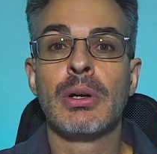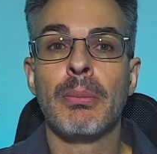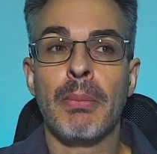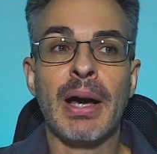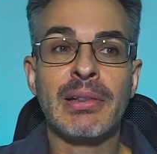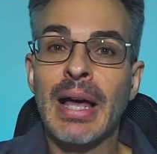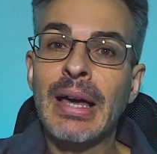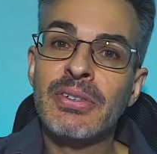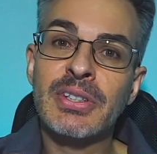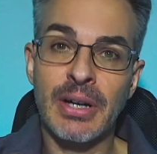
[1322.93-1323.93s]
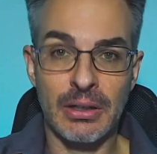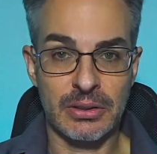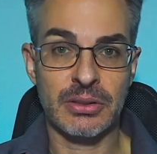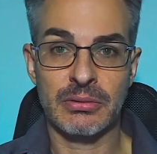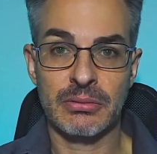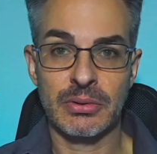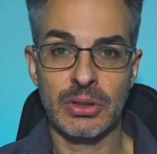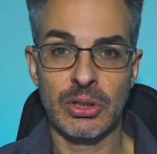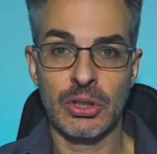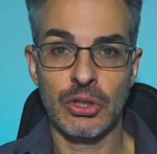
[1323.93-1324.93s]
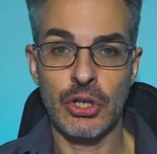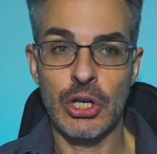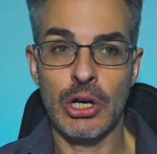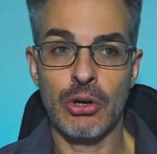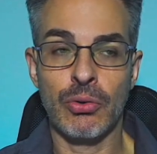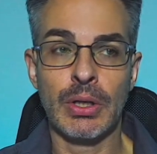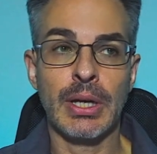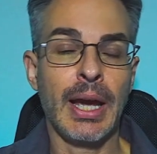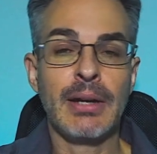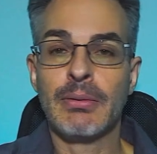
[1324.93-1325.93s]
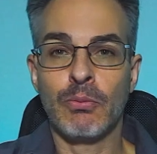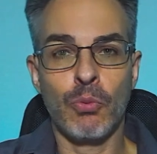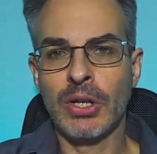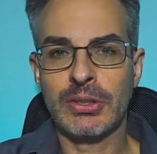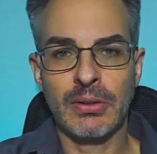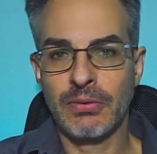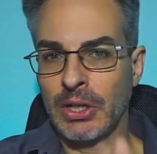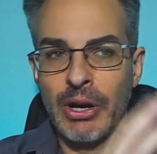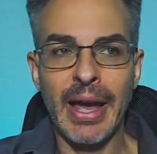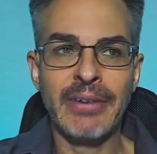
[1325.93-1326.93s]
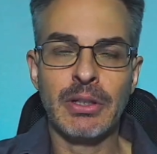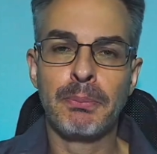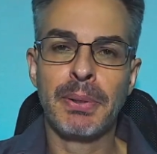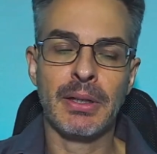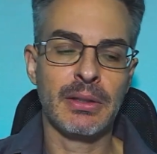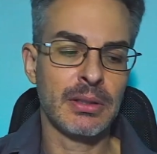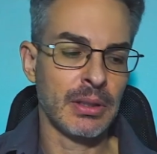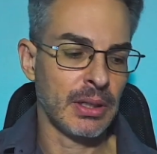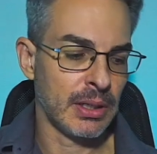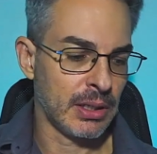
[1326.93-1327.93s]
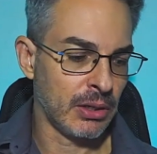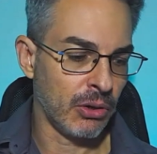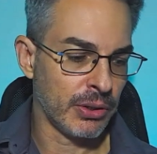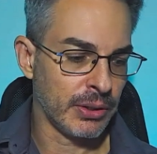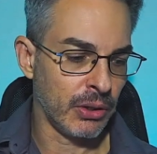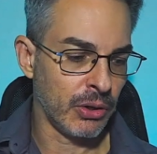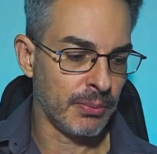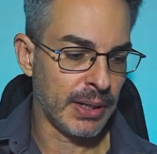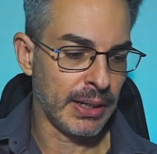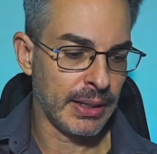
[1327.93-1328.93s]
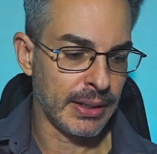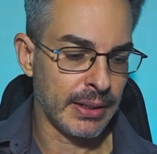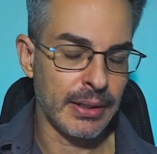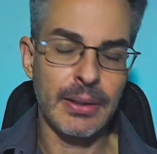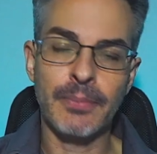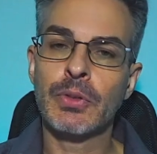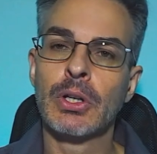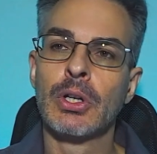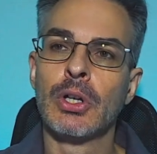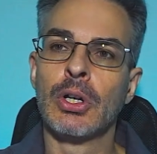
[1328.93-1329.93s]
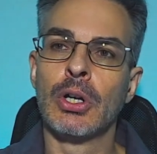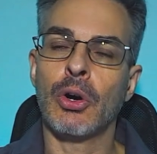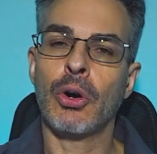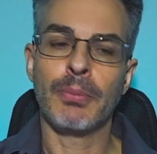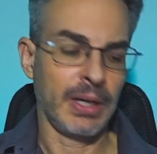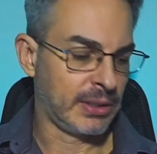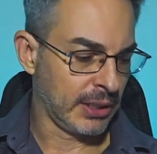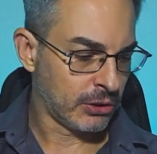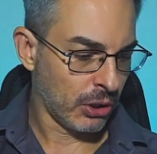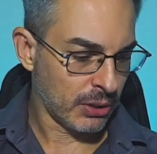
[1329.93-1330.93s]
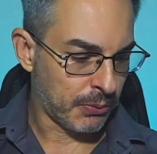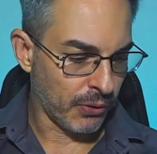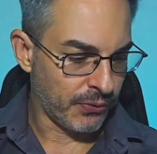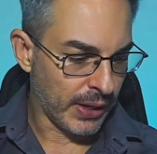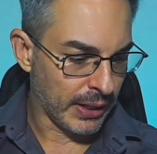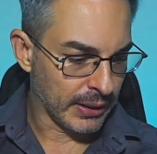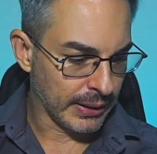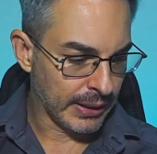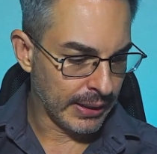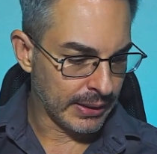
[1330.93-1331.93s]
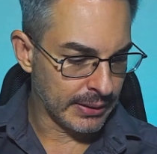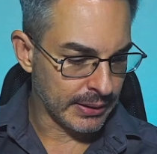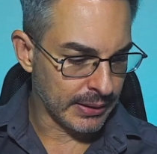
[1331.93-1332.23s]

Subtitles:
my life sucks, and watch the video. I have it pinned on my TikTok profile. And